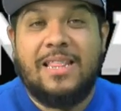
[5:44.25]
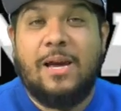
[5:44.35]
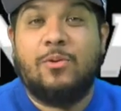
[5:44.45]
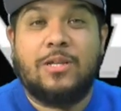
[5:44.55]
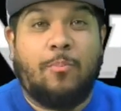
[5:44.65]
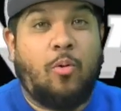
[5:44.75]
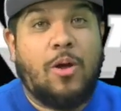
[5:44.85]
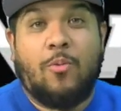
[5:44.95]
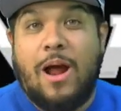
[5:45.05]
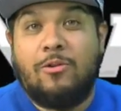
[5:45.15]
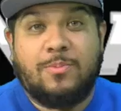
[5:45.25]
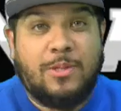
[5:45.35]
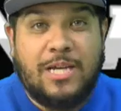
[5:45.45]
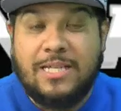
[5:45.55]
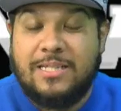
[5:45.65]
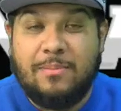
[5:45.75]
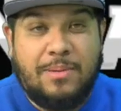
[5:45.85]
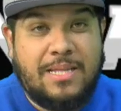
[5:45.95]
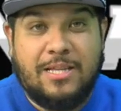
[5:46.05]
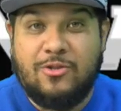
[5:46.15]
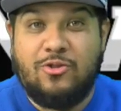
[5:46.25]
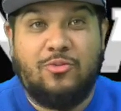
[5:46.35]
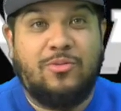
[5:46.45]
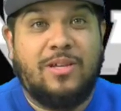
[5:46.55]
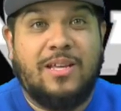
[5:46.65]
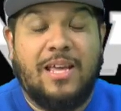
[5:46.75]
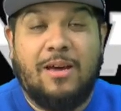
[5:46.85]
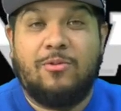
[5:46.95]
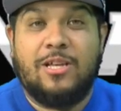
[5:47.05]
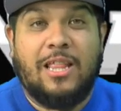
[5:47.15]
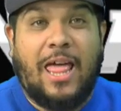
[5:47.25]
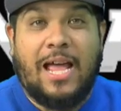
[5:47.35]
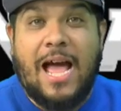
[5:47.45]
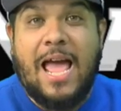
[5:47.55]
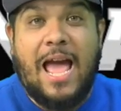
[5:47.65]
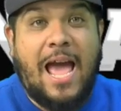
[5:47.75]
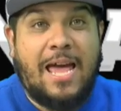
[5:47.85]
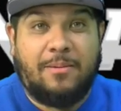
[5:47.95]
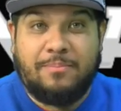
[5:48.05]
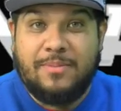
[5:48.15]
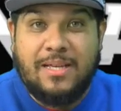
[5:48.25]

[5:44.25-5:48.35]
There was a point where I was projected to beat this dude. It was like I had him.